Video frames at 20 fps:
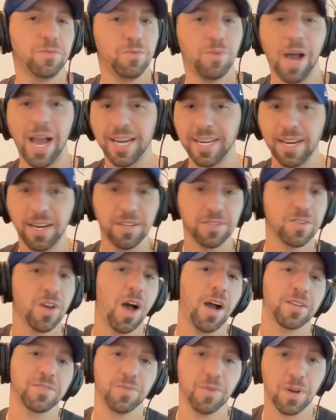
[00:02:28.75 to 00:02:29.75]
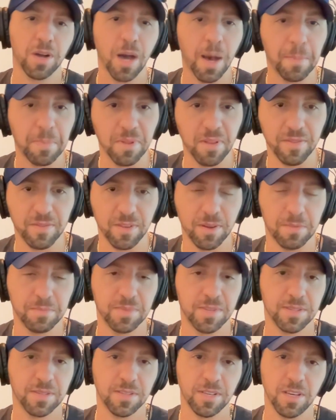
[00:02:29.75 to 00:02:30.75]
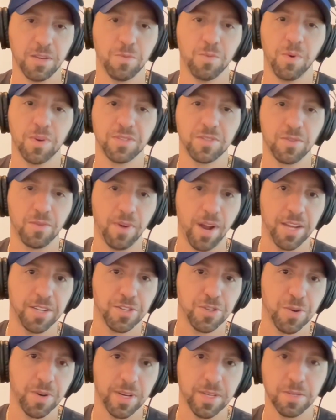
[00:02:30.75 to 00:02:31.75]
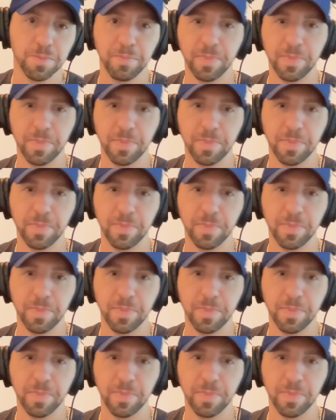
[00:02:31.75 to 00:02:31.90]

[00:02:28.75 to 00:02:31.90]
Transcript: I need to talk to a couple of them to see what's the right choice.